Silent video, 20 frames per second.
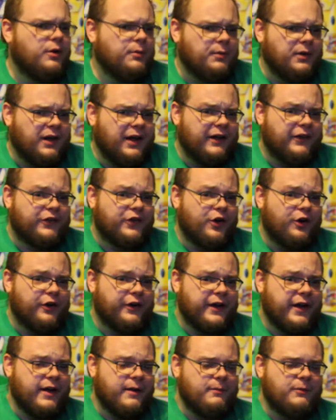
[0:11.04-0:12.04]
to Last Call
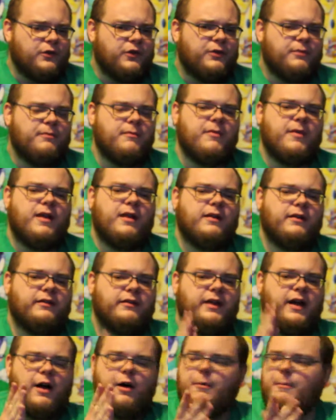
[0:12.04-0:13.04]
Games.
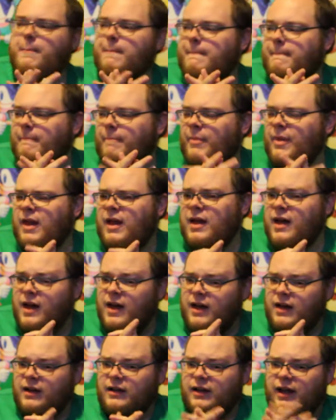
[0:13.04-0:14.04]
Now,
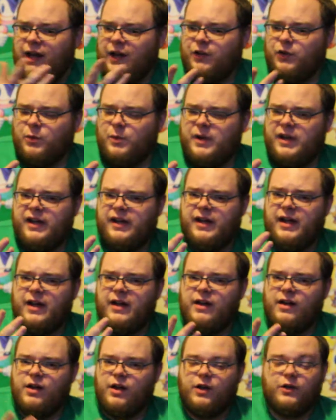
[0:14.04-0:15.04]
last week,
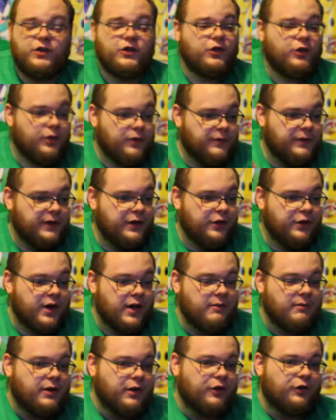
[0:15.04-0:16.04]
a certain video
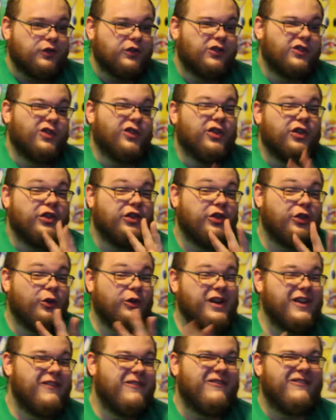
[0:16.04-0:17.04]
game character turned
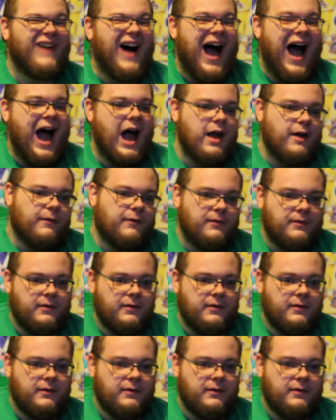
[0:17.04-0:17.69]
35.